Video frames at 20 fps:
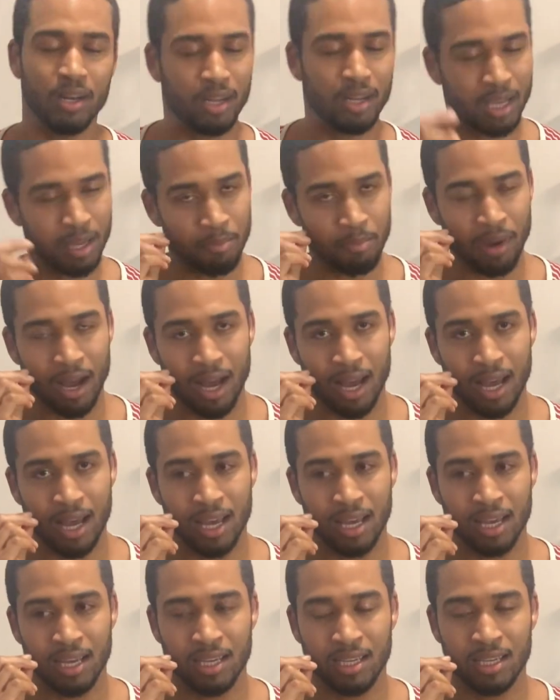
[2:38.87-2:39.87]
am
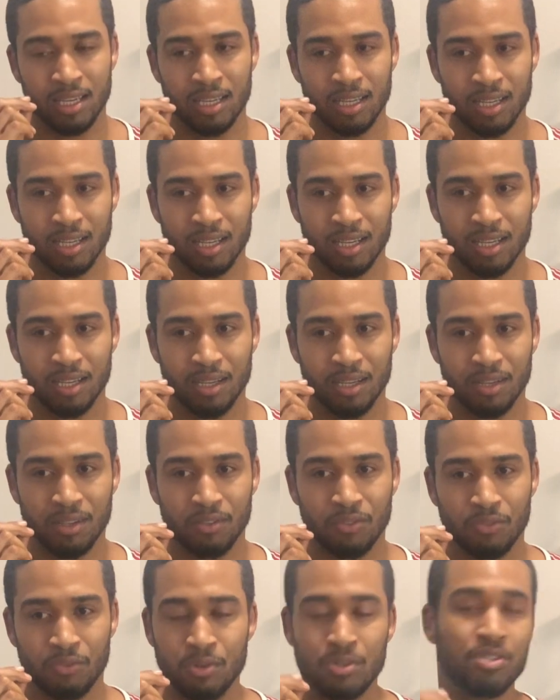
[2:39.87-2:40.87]
I,
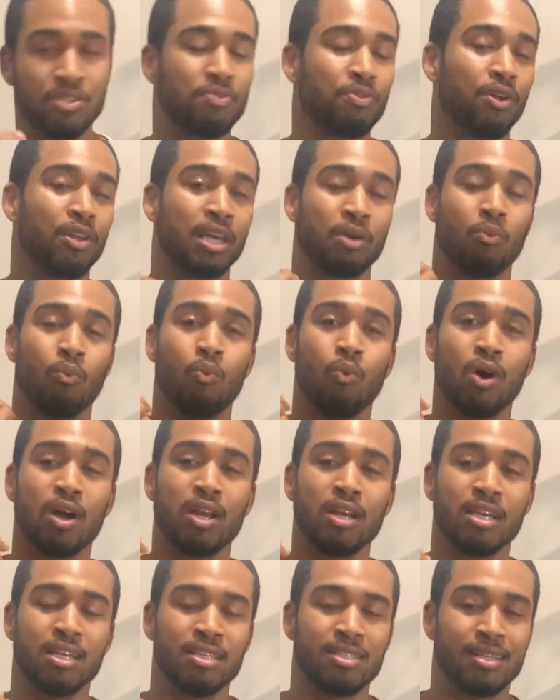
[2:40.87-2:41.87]
first of all, like, what
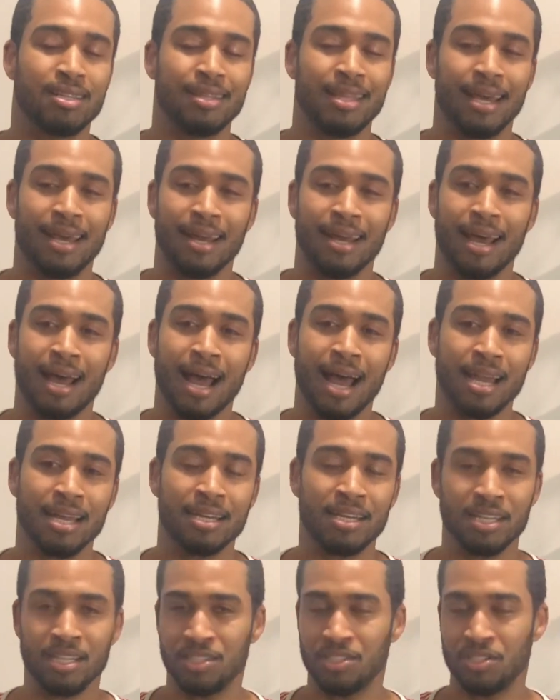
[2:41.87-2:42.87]
is it that I
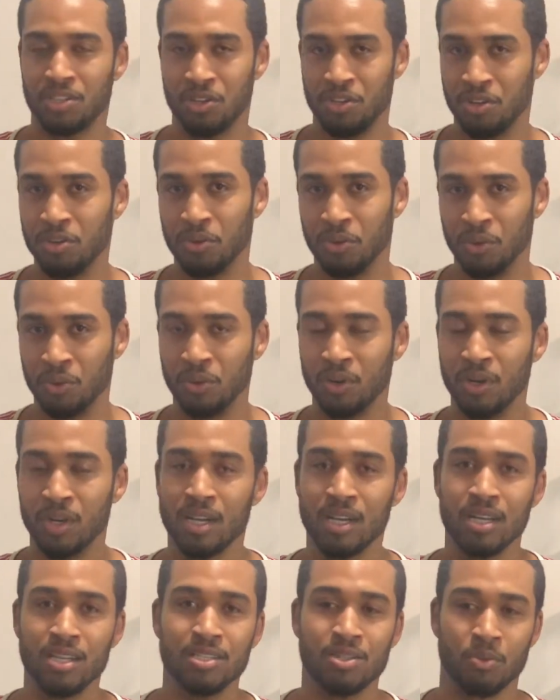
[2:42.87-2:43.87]
need to do
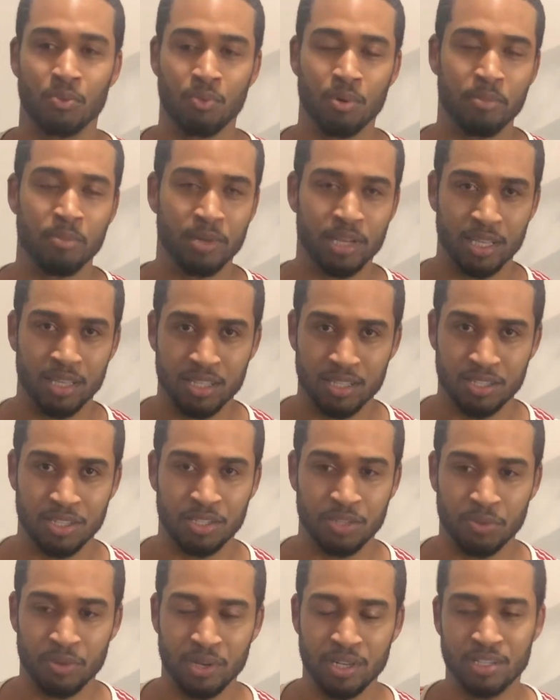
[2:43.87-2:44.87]
to remedy this
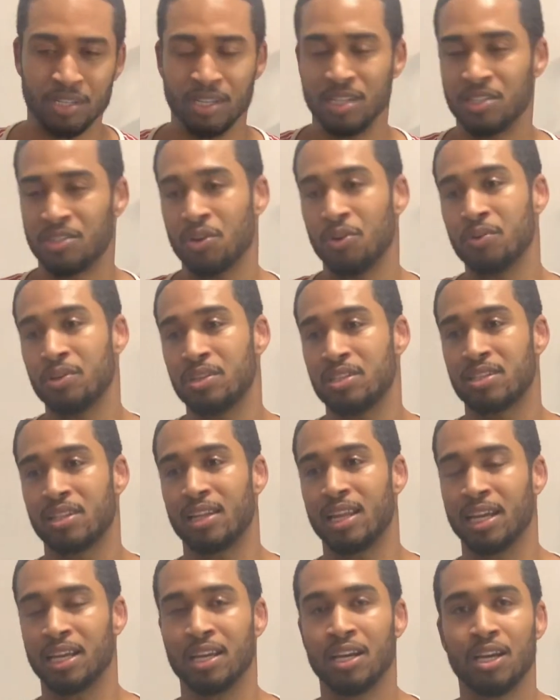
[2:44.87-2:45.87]
situation? And it's always to
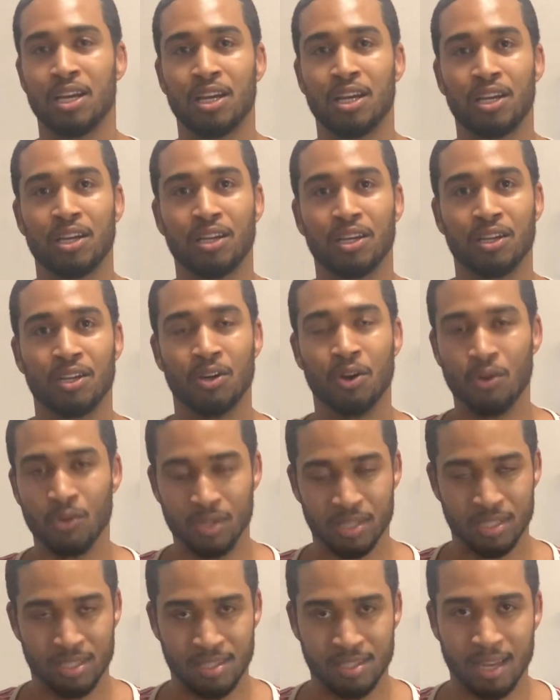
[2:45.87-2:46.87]
like go
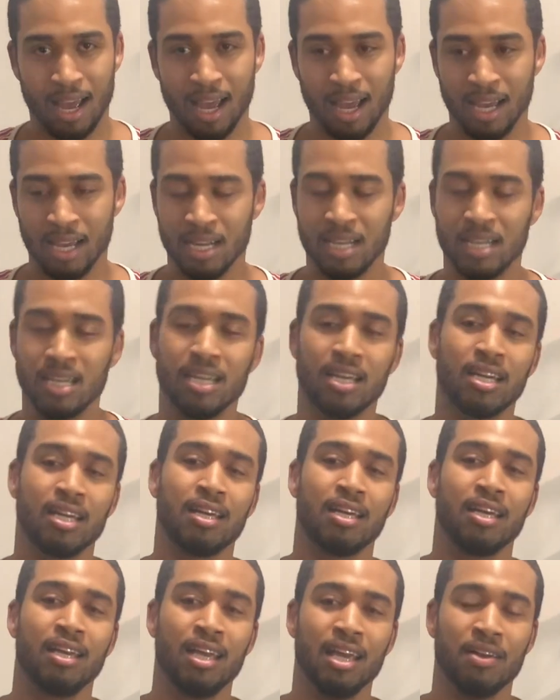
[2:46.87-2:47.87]
inside
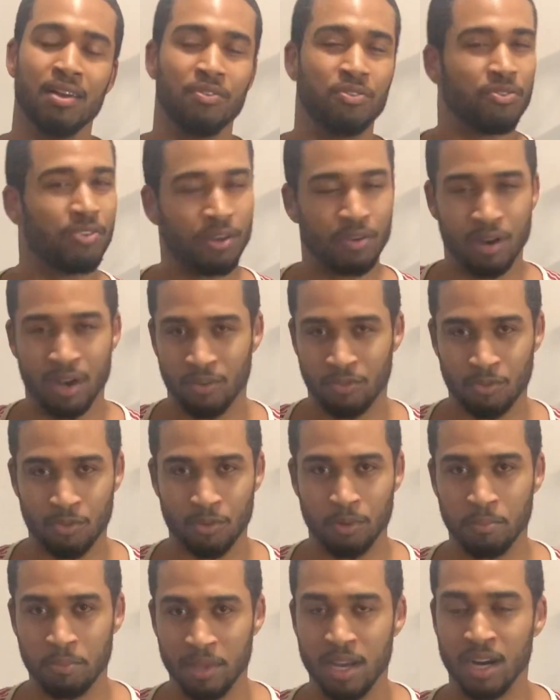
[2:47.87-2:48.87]
and figure out
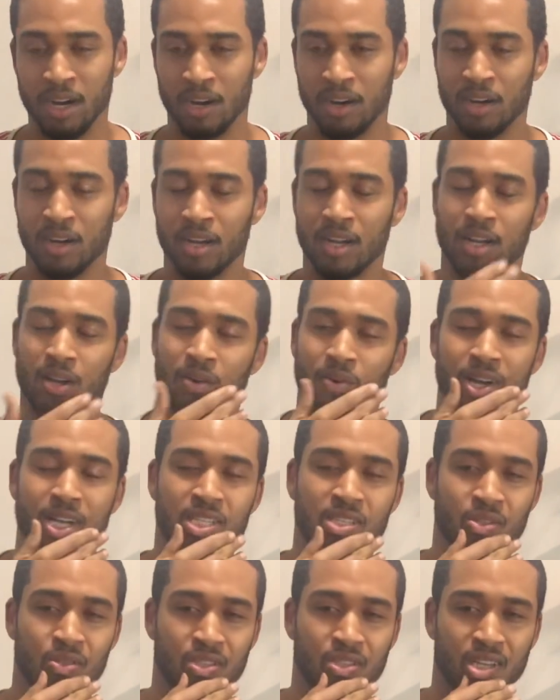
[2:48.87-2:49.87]
from there, right?
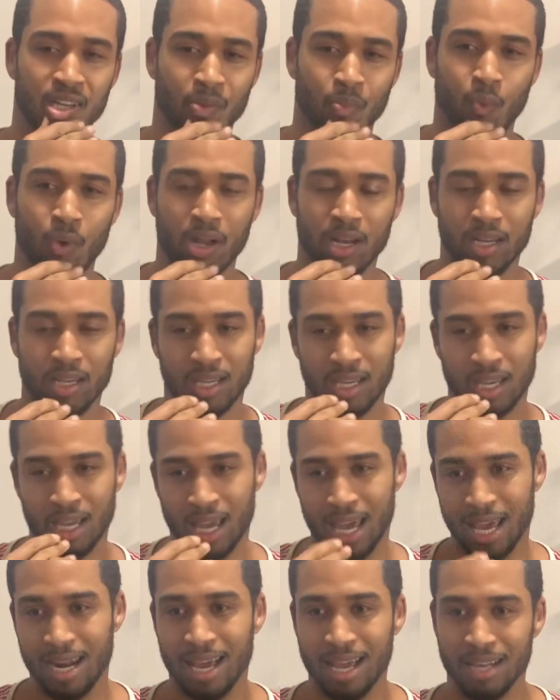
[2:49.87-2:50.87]
So it's like, what
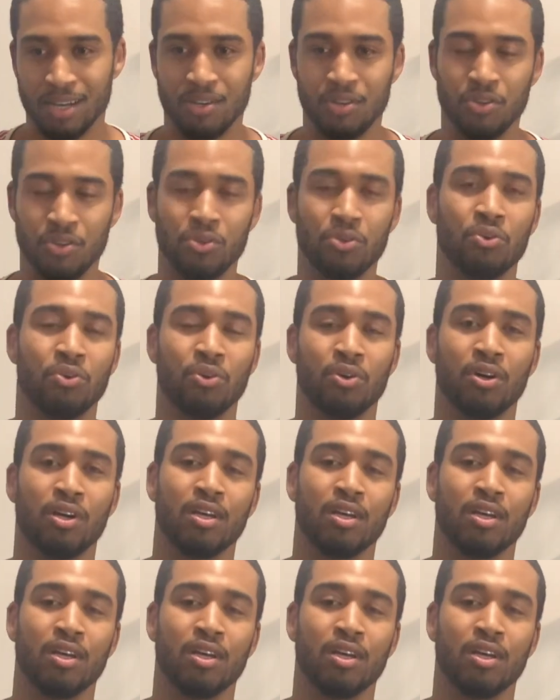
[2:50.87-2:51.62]
can I do